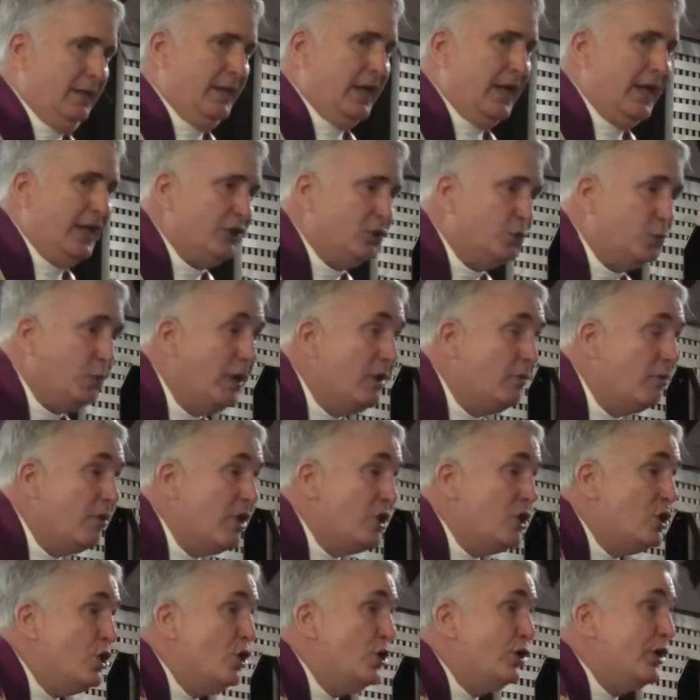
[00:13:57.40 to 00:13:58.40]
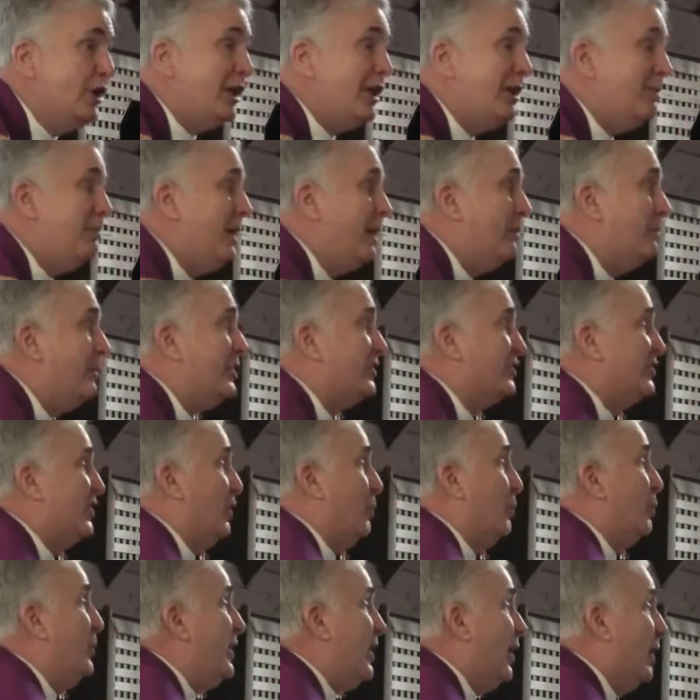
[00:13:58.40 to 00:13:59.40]
That as we renew the commitments
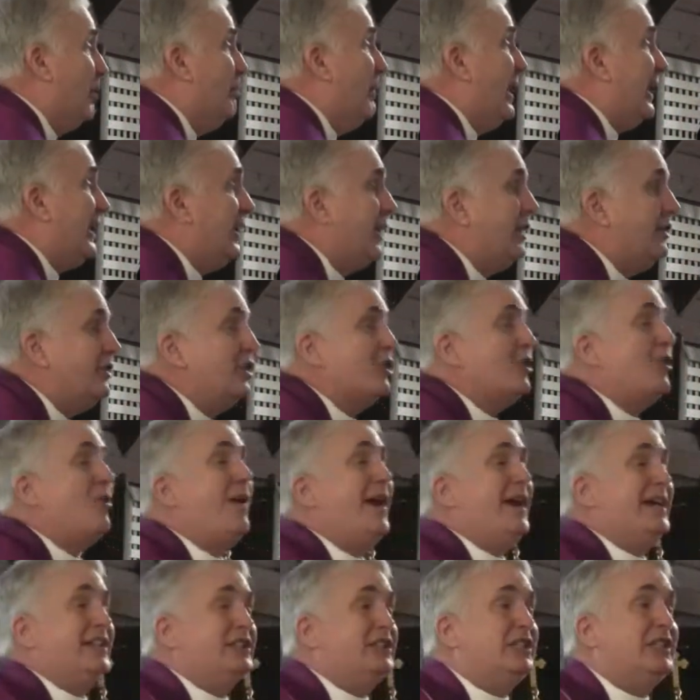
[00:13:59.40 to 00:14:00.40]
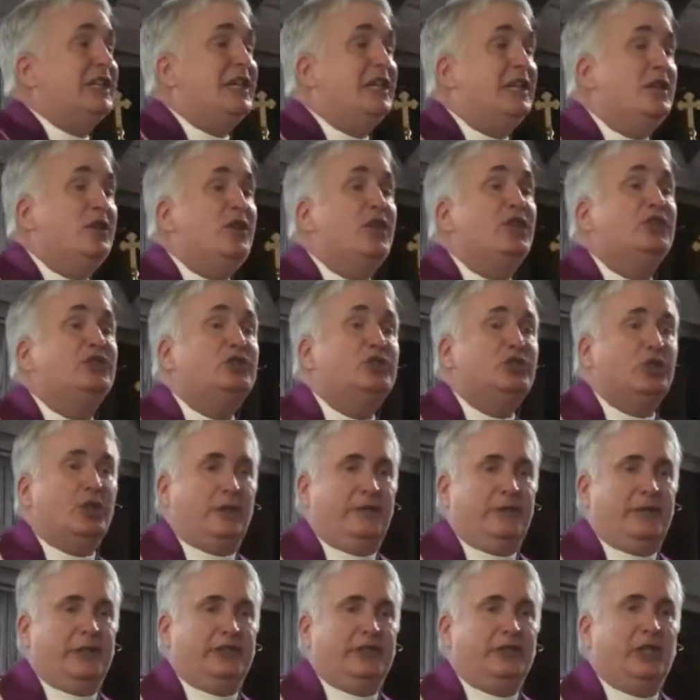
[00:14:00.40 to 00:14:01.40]
that we are making to Christ in this
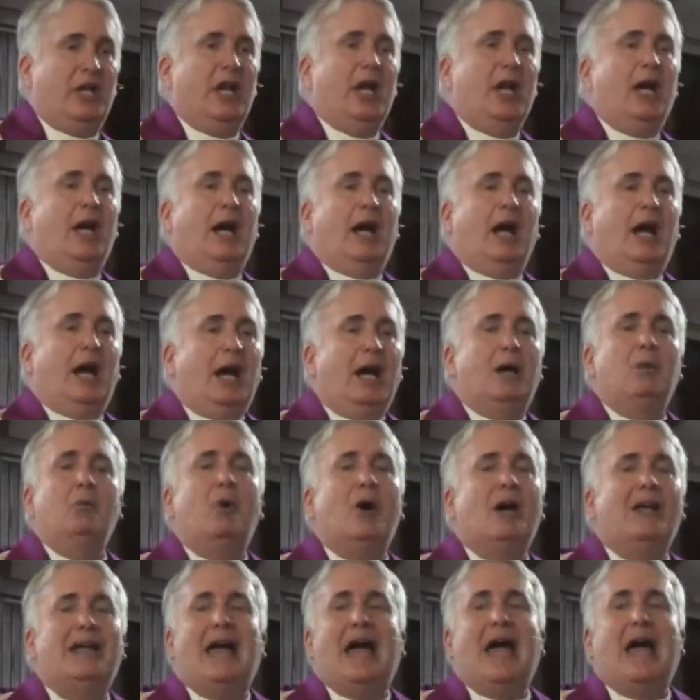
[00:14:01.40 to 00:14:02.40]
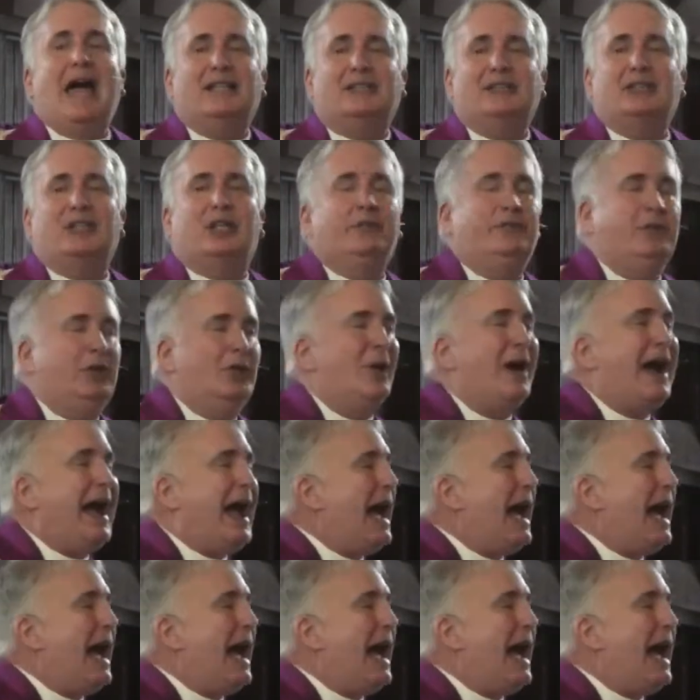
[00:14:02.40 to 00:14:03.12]
service, I want to ask of you,